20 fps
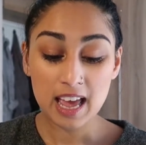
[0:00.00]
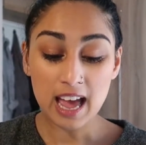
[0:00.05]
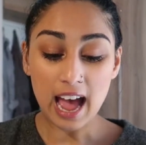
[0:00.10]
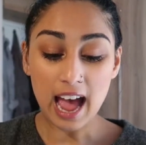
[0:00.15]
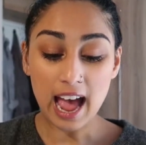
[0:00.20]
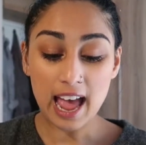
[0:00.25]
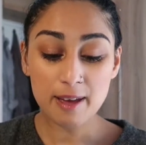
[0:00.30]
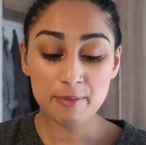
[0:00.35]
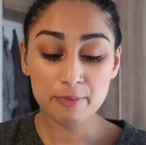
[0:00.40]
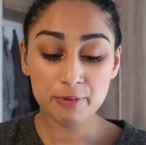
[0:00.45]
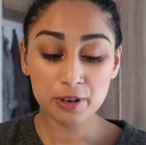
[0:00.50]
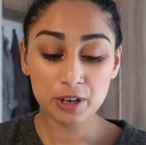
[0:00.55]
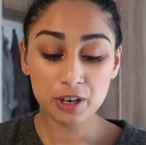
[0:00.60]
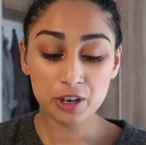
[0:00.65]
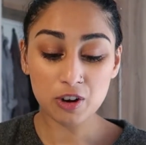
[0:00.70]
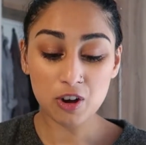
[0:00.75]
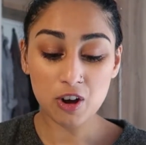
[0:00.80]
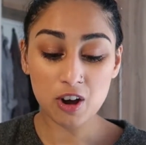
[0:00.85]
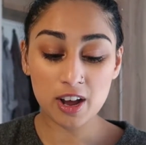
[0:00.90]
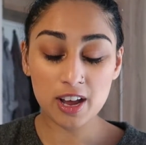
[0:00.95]
I put
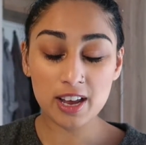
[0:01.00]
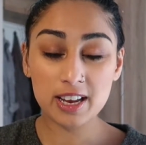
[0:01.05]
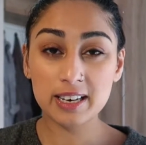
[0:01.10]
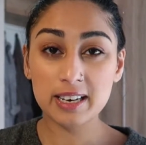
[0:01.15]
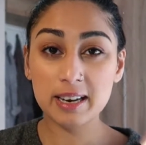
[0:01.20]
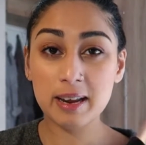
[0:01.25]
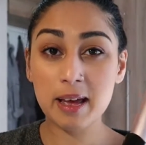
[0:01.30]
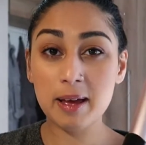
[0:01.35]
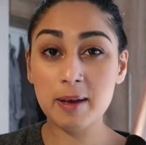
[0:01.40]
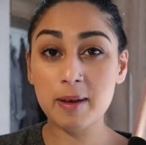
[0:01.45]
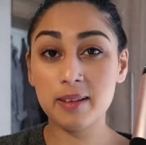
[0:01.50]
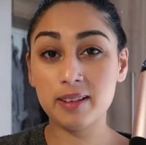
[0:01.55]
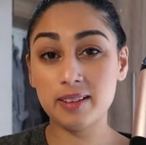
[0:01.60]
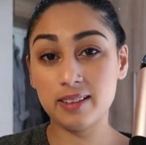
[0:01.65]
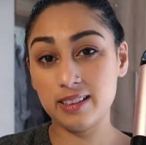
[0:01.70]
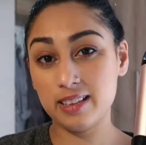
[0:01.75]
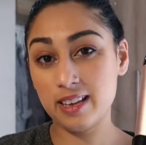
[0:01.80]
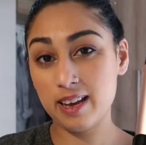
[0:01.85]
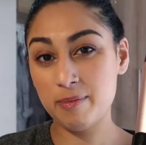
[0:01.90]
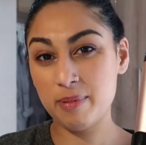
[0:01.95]
it on
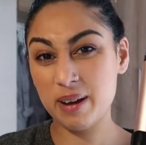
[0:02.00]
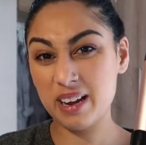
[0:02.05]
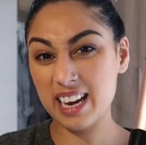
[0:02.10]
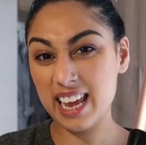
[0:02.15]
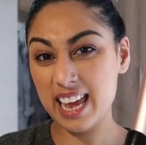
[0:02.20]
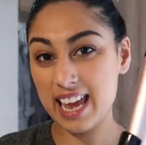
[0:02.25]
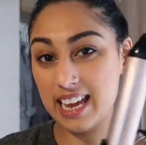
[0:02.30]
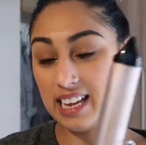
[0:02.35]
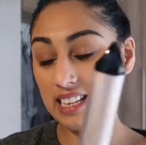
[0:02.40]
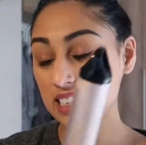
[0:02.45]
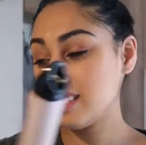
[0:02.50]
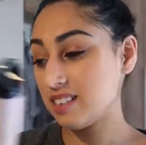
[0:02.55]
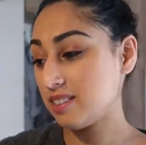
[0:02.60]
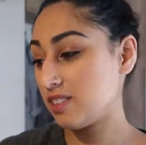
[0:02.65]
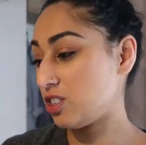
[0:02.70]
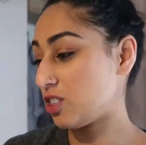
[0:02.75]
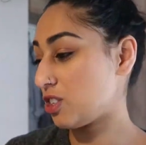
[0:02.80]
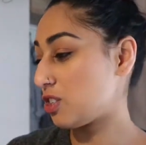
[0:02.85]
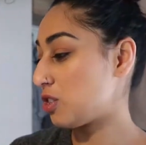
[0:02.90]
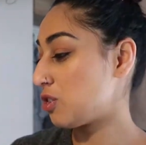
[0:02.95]
about 8
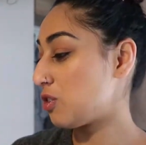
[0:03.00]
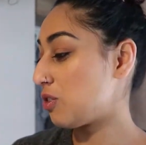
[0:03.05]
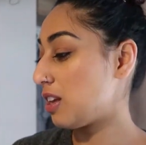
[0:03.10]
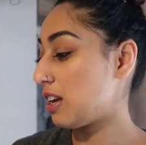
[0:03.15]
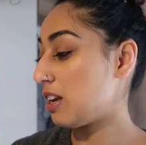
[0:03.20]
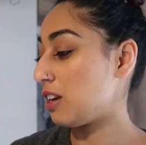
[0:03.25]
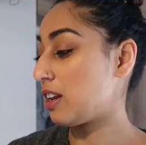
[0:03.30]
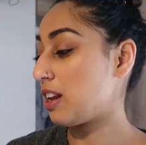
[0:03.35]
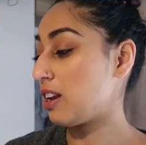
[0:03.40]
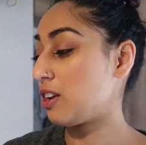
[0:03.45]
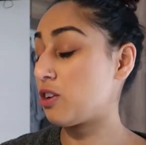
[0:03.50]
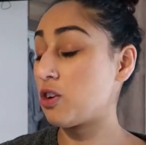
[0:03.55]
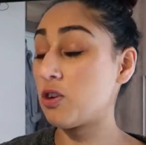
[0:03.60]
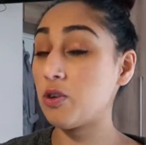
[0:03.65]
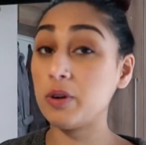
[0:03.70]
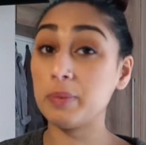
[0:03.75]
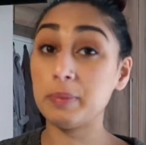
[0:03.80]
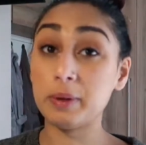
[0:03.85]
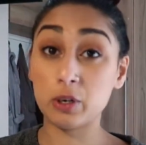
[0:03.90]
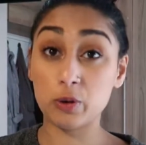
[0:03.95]
just so that it can go
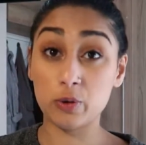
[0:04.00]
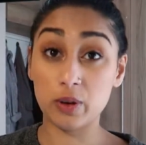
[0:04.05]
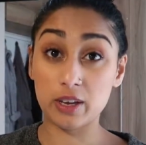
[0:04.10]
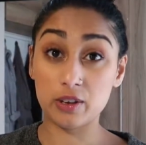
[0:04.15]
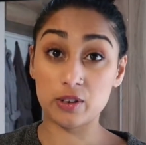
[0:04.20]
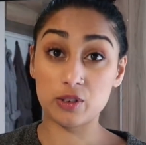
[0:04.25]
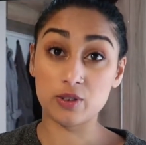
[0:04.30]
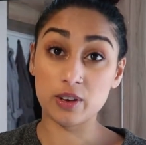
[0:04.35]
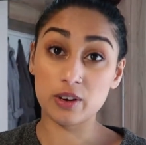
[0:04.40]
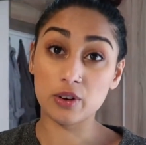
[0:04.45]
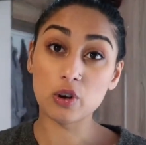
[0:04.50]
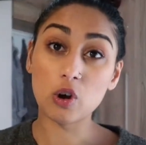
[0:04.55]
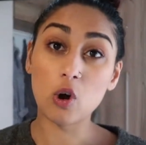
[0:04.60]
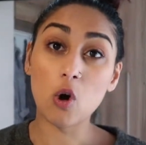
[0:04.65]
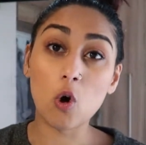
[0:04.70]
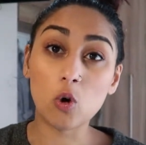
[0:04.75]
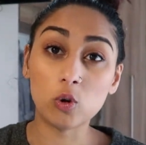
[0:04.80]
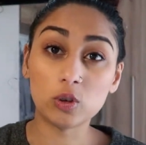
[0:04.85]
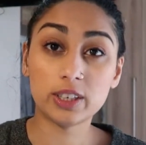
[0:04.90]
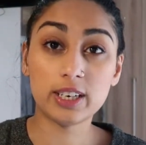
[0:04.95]
a bit quicker, so I don't
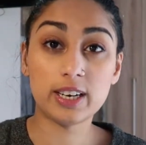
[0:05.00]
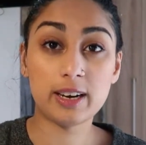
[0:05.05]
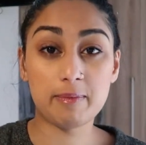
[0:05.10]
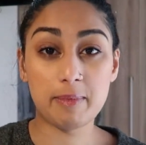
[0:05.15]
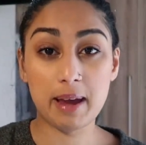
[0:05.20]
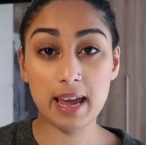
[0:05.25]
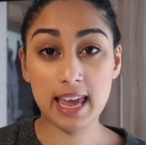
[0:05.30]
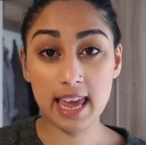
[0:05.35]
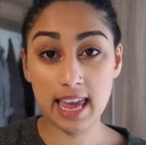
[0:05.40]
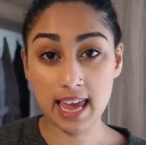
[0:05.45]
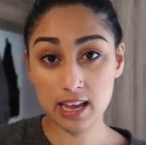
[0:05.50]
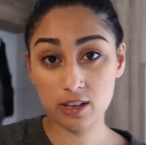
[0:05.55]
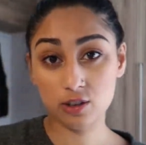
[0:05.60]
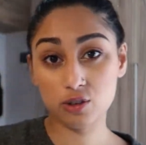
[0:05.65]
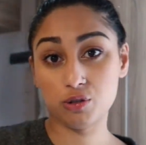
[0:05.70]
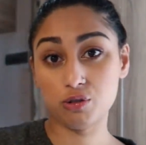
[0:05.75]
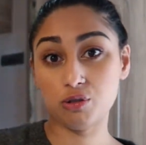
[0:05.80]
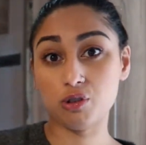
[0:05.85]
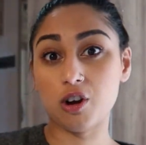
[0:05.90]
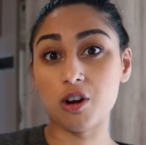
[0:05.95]
hold it in my hair
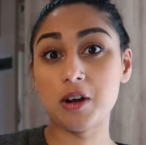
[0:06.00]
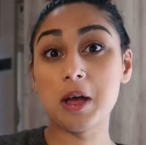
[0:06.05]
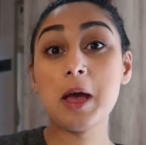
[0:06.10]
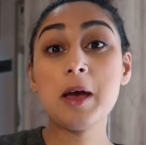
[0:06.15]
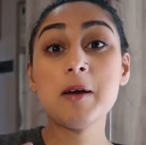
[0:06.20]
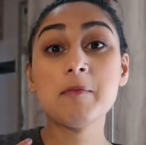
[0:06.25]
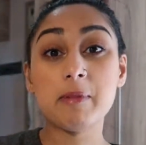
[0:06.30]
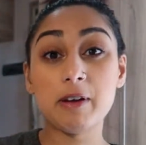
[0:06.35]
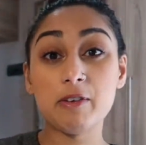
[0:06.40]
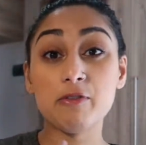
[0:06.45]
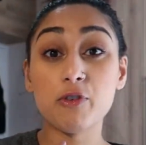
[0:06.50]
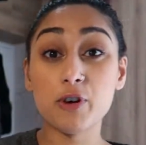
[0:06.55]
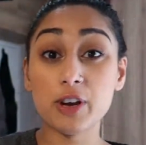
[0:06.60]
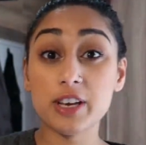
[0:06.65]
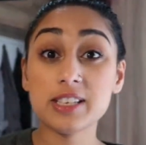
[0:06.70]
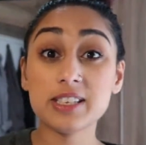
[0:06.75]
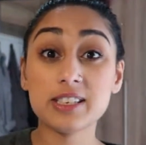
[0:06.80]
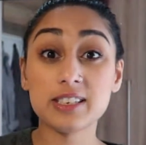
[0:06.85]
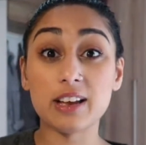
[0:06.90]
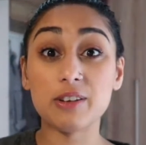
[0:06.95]
too long. My
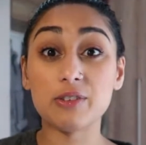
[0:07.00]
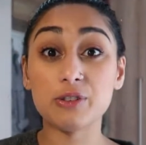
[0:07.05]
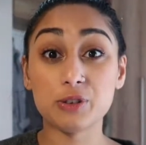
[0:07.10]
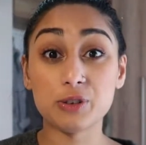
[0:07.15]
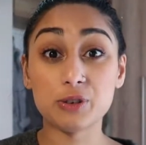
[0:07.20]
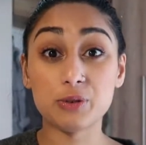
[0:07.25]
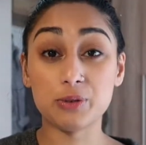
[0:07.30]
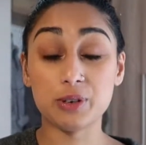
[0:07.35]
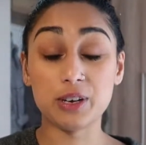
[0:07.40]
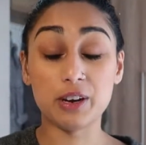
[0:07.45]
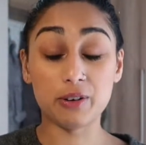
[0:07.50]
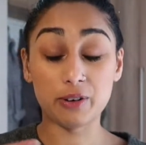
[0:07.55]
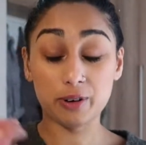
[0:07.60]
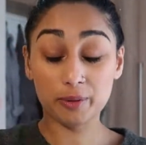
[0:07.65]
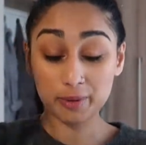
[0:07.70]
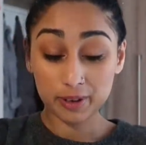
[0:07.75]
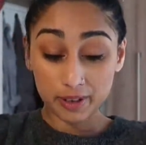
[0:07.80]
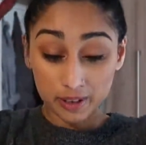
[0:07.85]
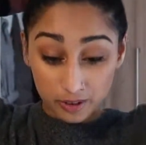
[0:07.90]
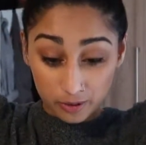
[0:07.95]
voice sounds so
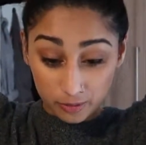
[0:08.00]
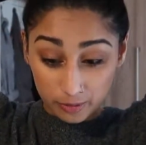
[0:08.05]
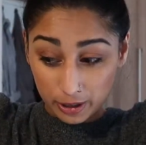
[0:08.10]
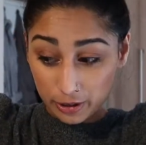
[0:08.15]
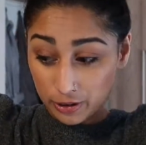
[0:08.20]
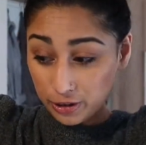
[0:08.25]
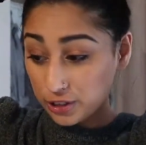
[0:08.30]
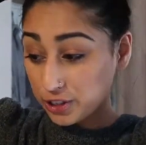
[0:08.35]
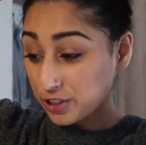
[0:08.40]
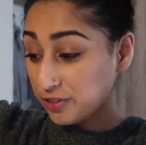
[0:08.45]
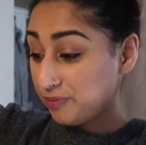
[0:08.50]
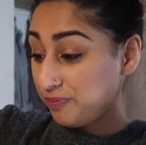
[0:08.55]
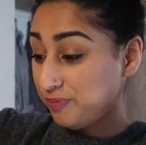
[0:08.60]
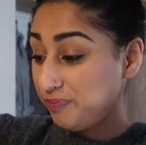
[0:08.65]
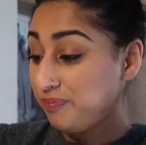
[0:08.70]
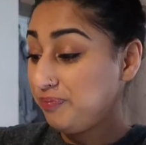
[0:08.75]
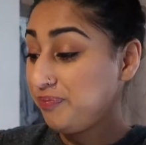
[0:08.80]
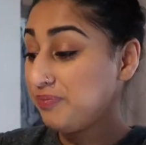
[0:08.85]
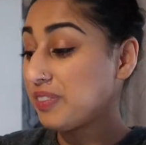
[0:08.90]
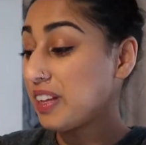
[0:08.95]
terrible, oh my gosh.
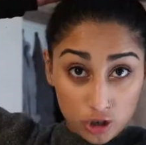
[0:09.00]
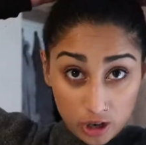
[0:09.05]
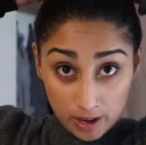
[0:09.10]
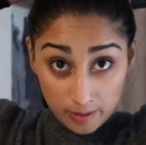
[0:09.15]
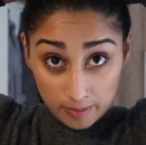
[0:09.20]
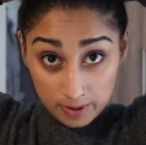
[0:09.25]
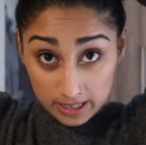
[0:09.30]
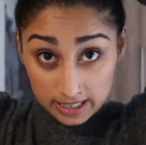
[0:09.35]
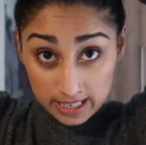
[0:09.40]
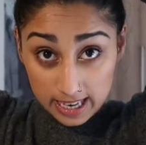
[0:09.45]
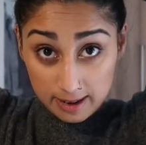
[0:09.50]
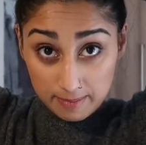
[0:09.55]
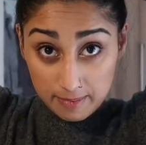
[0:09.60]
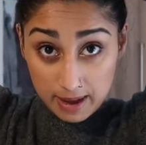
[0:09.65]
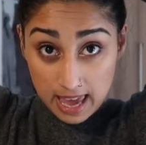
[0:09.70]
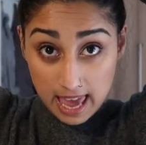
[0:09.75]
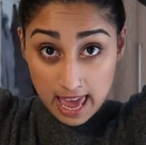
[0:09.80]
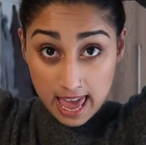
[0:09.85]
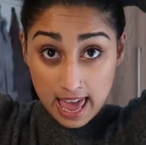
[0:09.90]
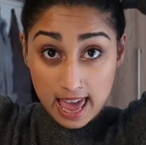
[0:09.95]
So I'm gonna take
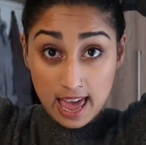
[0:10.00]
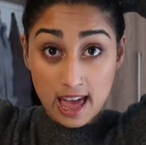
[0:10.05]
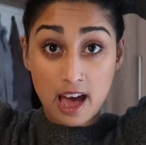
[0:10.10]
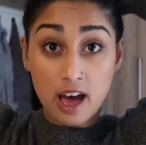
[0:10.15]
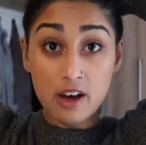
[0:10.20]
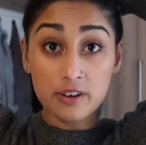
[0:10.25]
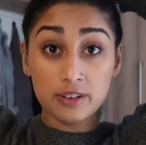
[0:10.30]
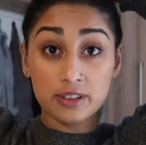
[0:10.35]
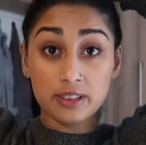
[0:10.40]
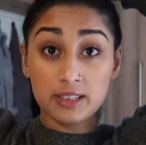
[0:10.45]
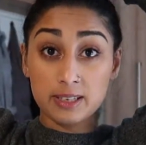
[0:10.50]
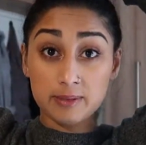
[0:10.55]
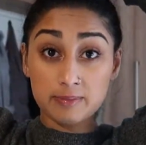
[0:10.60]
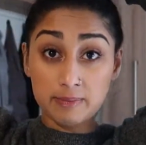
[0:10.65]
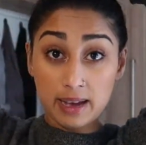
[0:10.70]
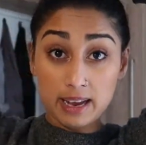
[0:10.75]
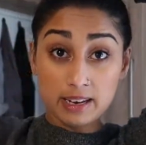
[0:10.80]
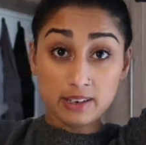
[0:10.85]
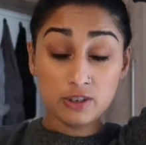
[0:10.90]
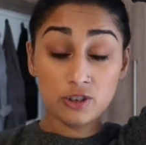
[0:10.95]
my hair out of this
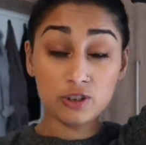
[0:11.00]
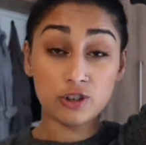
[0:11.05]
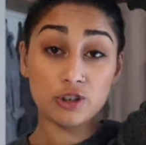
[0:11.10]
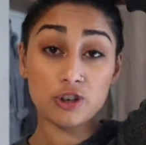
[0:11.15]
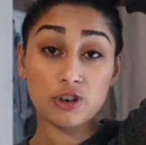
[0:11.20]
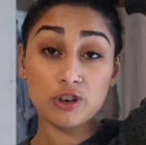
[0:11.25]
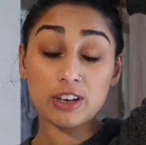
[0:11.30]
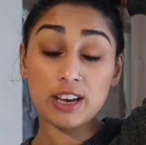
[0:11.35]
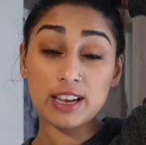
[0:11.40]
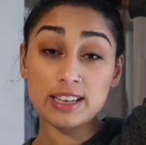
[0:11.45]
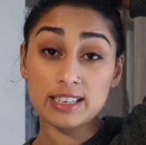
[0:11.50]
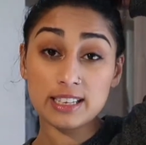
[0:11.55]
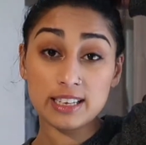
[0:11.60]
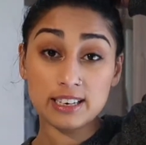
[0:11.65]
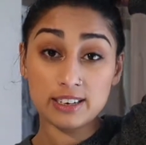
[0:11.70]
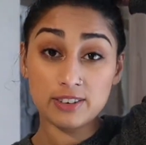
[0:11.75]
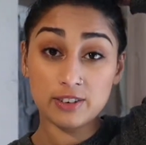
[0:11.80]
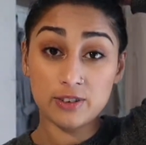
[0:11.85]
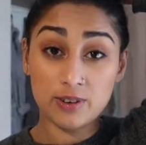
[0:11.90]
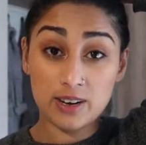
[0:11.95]
bun to show you guys that
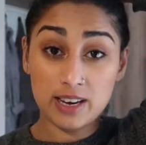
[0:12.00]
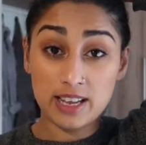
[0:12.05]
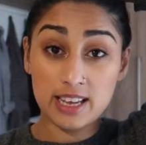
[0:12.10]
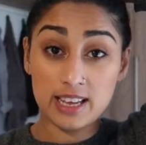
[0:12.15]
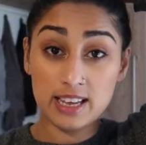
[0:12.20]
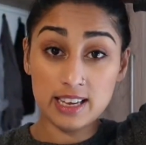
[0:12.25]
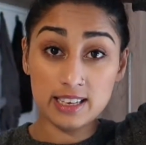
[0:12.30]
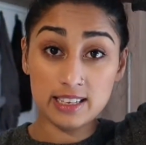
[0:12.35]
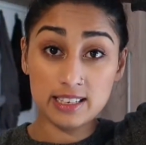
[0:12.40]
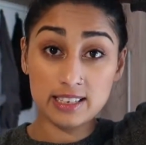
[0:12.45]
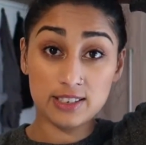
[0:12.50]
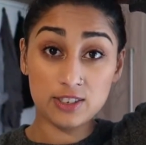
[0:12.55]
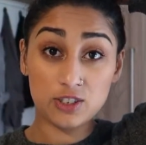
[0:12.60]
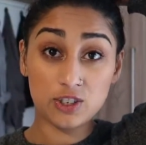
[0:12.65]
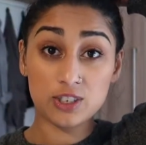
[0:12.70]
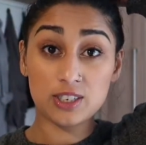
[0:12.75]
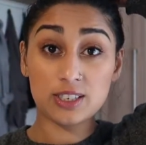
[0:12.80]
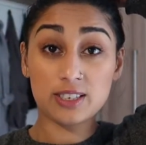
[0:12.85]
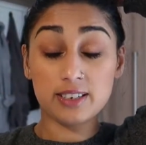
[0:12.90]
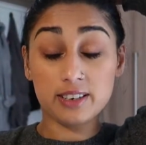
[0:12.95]
it really is
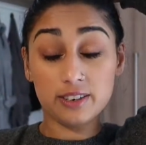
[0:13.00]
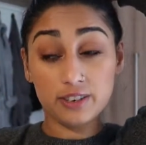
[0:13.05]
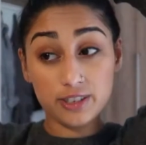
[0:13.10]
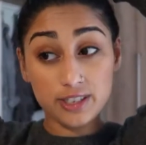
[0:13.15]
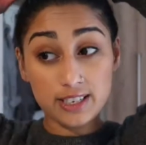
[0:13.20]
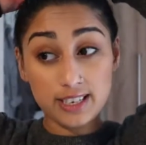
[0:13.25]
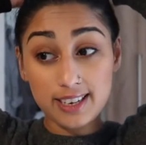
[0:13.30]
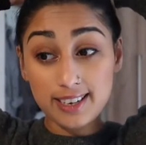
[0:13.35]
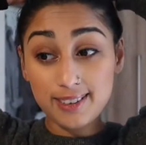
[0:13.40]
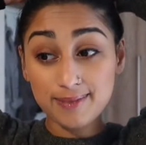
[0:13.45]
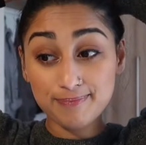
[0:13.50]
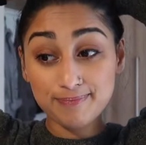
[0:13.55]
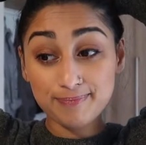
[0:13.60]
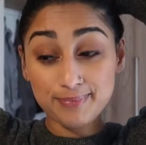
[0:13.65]
just dirty.